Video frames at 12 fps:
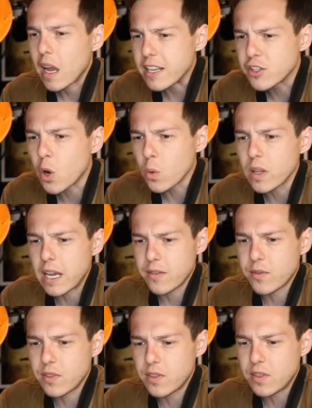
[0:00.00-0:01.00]
I don't
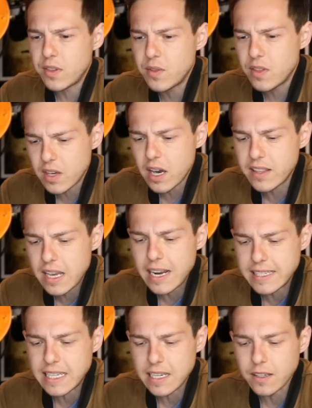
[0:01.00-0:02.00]
like the, the
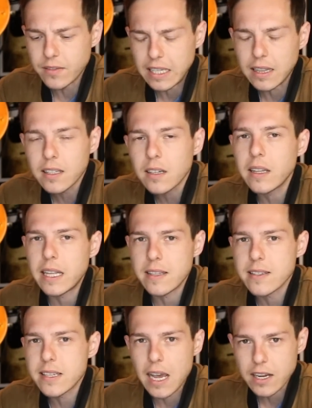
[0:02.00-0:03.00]
idea of like little
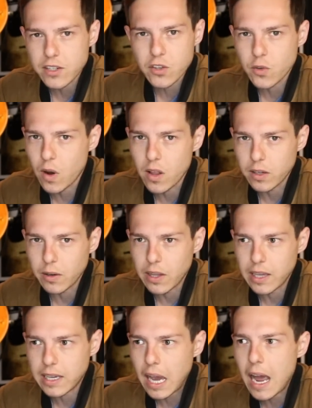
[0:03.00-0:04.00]
insects crawling
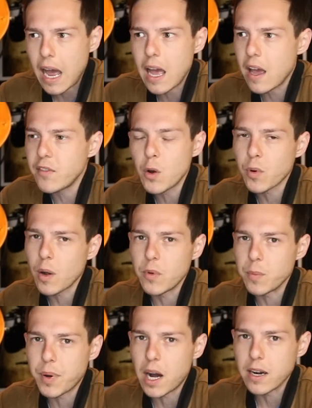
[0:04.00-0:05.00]
around. Like I, I have no
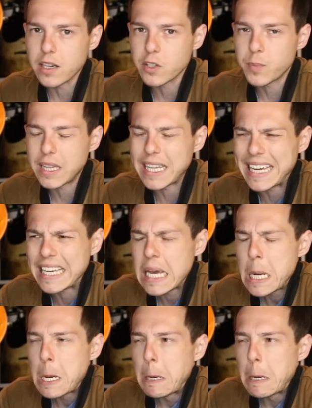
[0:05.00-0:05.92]
problem with bugs, but like,